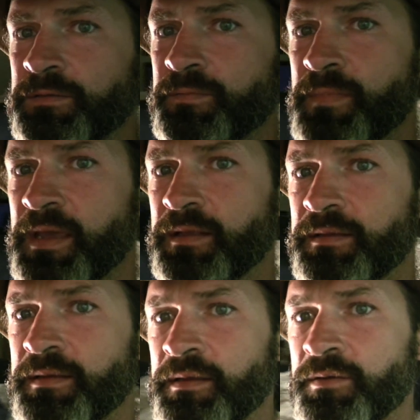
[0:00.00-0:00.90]
to make
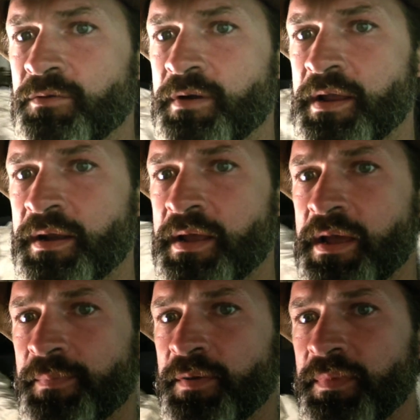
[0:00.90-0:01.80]
10 grand
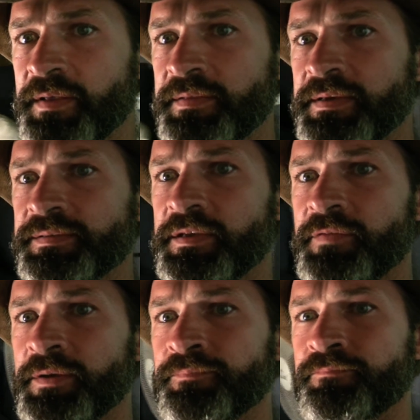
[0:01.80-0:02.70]
happen by
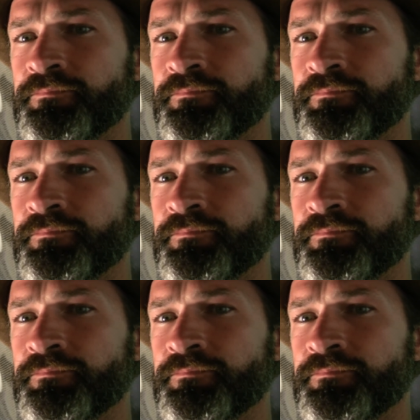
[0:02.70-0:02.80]
Thanksgiving.